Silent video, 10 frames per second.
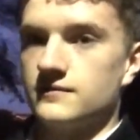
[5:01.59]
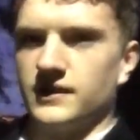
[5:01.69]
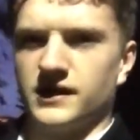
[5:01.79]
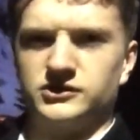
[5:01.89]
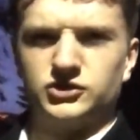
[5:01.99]

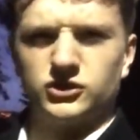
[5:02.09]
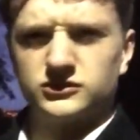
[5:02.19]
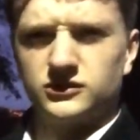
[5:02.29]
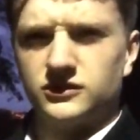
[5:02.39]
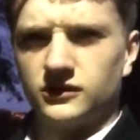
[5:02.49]
by
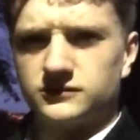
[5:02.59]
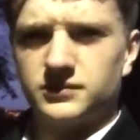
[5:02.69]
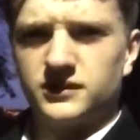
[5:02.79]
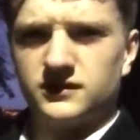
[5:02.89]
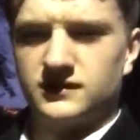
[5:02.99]
John
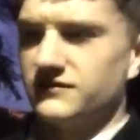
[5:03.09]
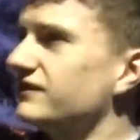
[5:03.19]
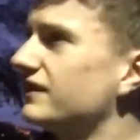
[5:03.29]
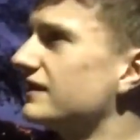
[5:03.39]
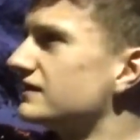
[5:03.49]
Godber, I
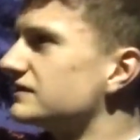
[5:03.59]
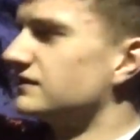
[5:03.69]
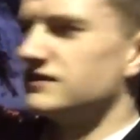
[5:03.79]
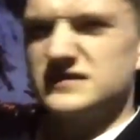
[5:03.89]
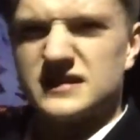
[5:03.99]
think it is,
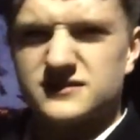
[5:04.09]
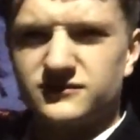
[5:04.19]
or is that